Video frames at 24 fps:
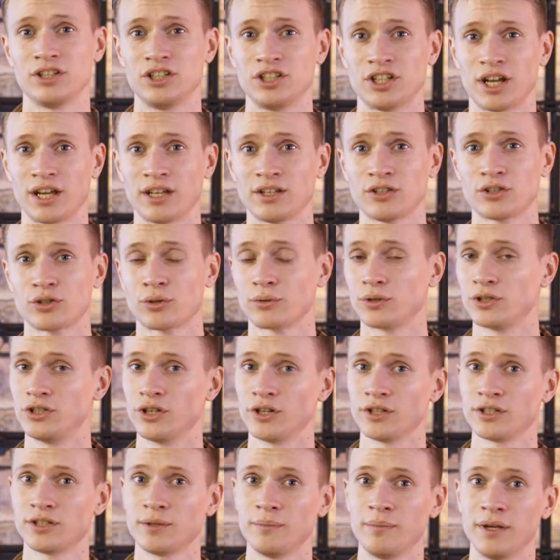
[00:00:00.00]
change or
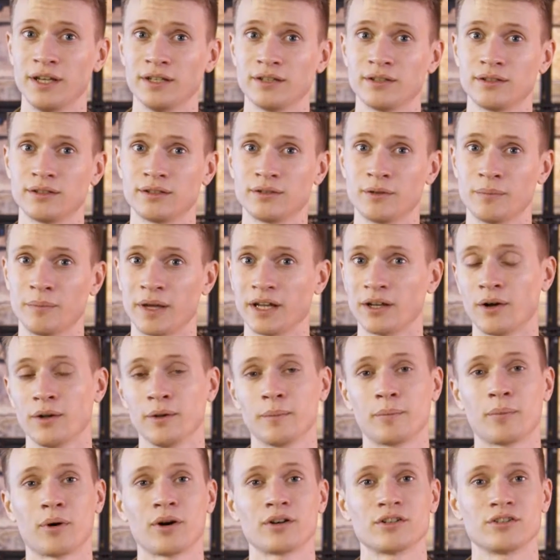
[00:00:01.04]
adjust a bit to make all
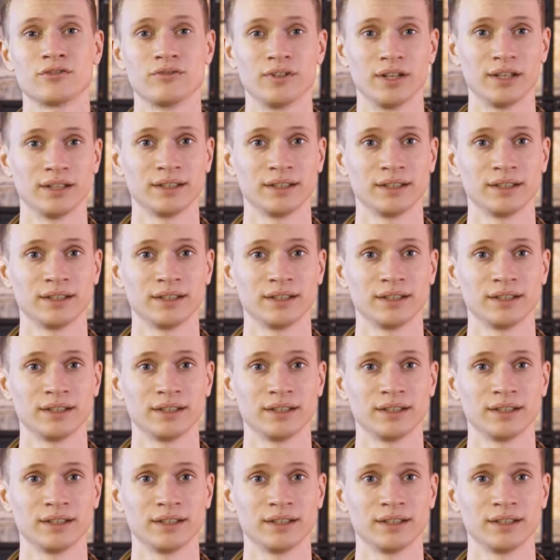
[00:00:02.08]
the parts fit,